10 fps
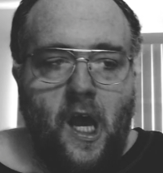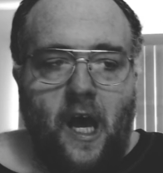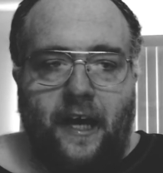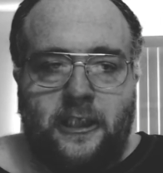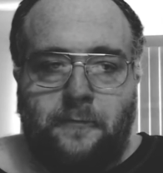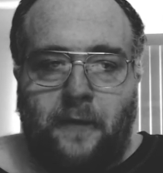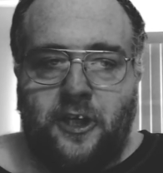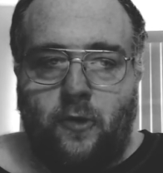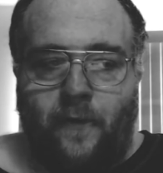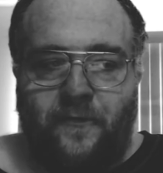uh,
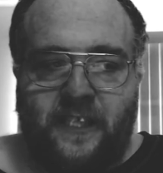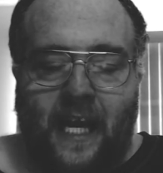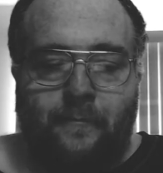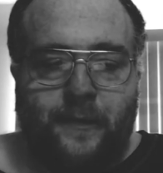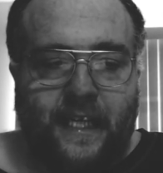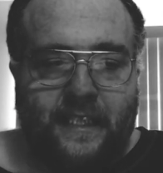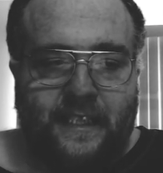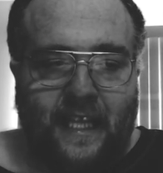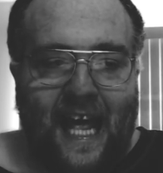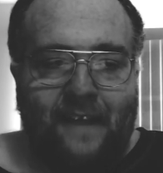especially with his games
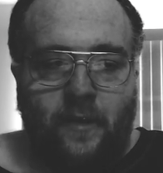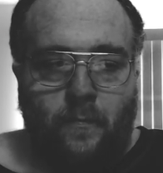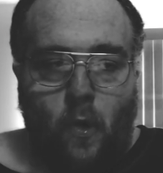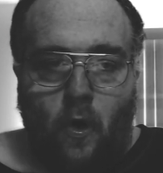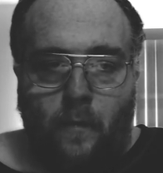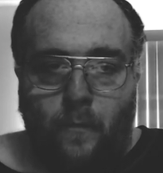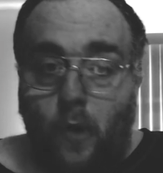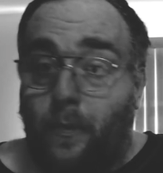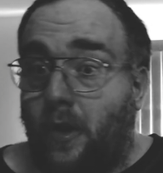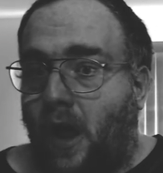against a lot of the more
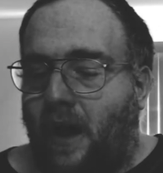mobile